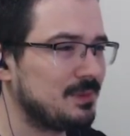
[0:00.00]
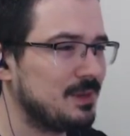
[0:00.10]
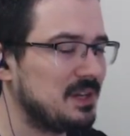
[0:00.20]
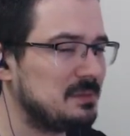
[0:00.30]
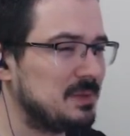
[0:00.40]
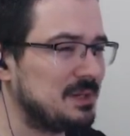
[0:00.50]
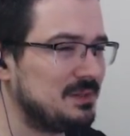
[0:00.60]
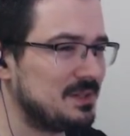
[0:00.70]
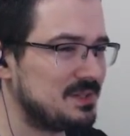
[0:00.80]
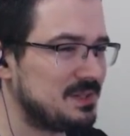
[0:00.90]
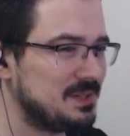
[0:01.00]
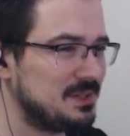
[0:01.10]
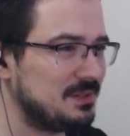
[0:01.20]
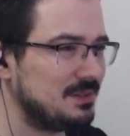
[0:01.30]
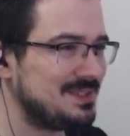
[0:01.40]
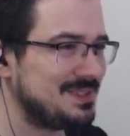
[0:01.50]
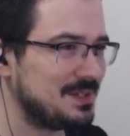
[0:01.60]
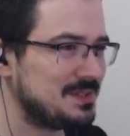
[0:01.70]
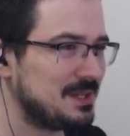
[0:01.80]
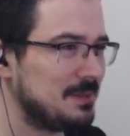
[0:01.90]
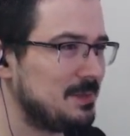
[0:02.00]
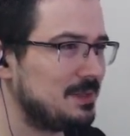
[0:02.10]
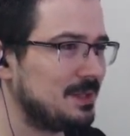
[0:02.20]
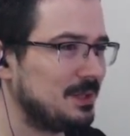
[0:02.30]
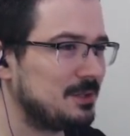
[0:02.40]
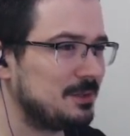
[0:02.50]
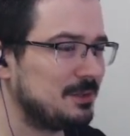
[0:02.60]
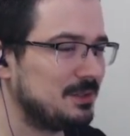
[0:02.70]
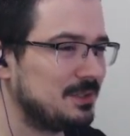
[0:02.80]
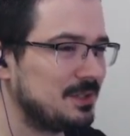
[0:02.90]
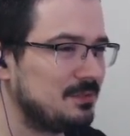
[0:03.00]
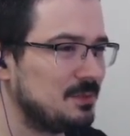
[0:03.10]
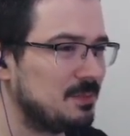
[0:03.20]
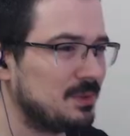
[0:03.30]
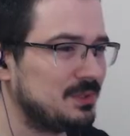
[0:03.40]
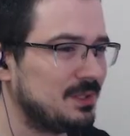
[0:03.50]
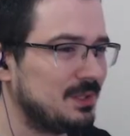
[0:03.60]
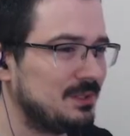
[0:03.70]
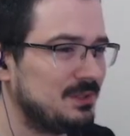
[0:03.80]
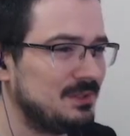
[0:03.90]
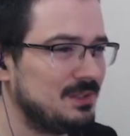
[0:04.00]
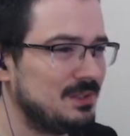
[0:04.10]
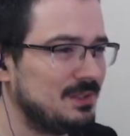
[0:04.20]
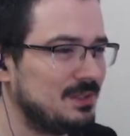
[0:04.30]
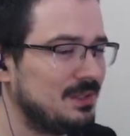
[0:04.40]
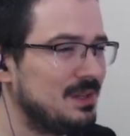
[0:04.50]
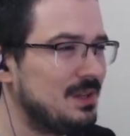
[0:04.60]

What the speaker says: And by DLC in this case, I mean like have you bought like the